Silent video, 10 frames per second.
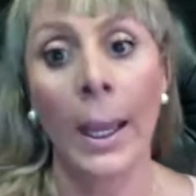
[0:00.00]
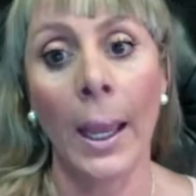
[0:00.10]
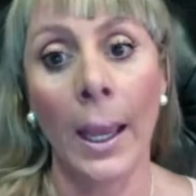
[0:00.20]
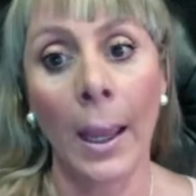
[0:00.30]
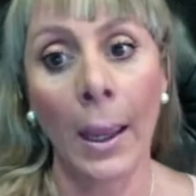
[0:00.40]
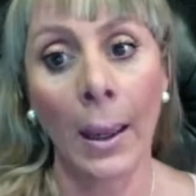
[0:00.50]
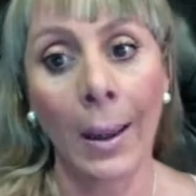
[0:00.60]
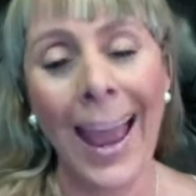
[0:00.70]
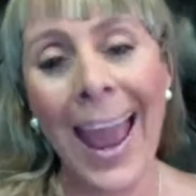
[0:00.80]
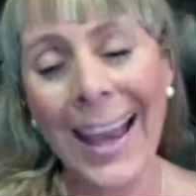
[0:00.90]

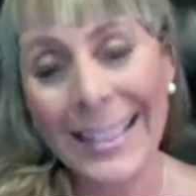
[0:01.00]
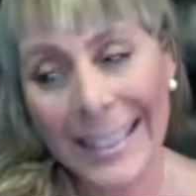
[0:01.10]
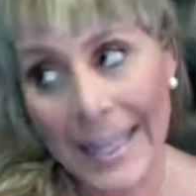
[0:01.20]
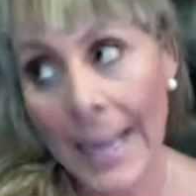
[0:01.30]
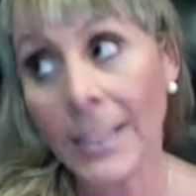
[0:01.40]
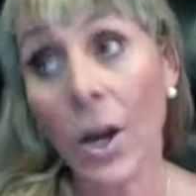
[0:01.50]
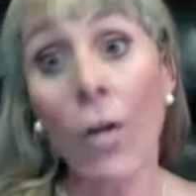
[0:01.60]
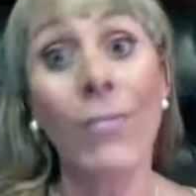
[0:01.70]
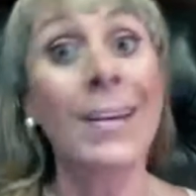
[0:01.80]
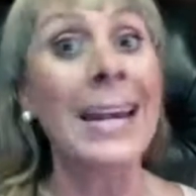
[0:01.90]
excess
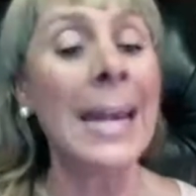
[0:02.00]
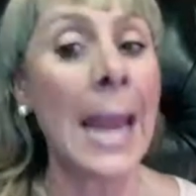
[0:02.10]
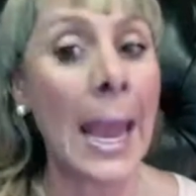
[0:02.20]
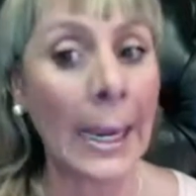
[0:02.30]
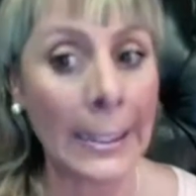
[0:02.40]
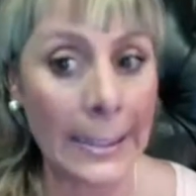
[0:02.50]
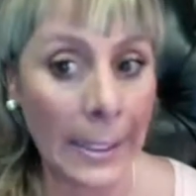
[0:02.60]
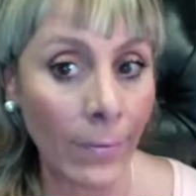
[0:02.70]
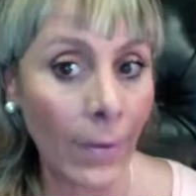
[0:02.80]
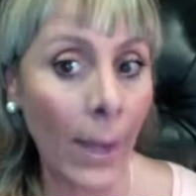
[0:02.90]
of
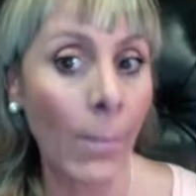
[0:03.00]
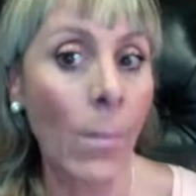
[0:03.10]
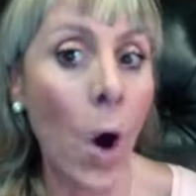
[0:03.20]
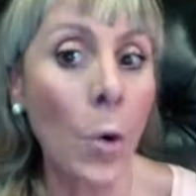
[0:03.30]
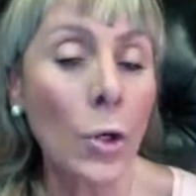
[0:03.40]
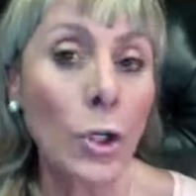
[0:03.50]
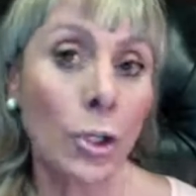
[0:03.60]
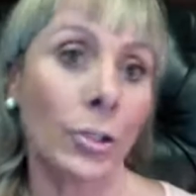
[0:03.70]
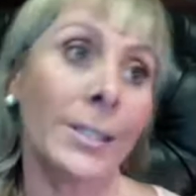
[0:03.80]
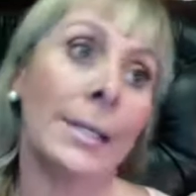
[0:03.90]
negative
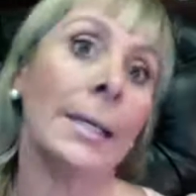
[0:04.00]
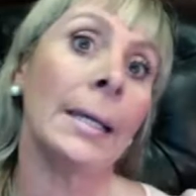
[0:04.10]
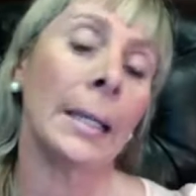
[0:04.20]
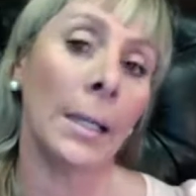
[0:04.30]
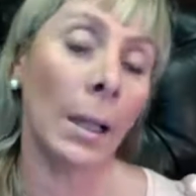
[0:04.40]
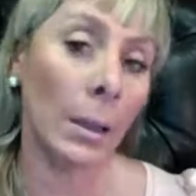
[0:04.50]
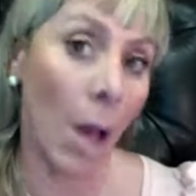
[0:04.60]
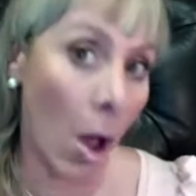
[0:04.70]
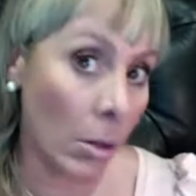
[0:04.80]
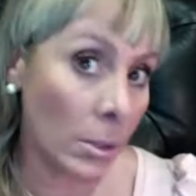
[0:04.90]
emotions in the
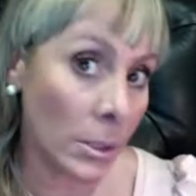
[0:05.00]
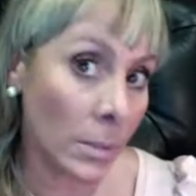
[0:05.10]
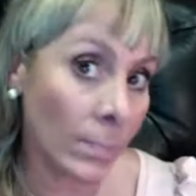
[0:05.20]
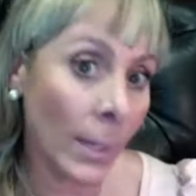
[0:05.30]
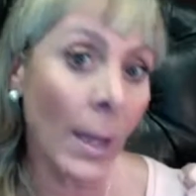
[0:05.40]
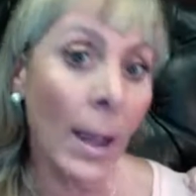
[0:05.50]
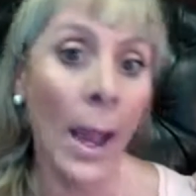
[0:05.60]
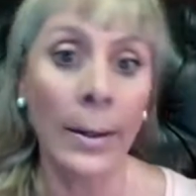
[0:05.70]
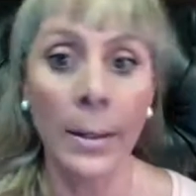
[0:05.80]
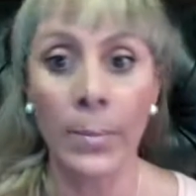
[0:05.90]
lungs
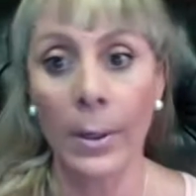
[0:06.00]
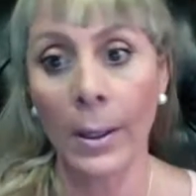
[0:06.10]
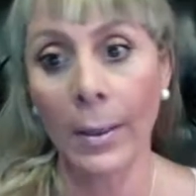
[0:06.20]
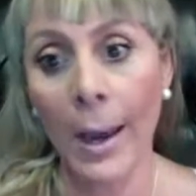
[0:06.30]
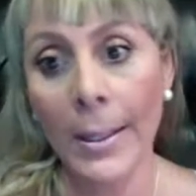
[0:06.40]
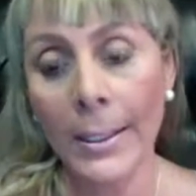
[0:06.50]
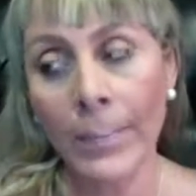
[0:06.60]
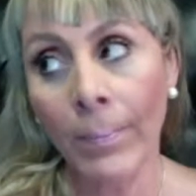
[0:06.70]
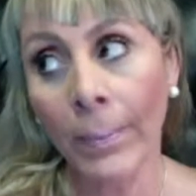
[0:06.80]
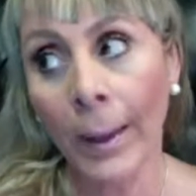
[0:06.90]
and in meridians,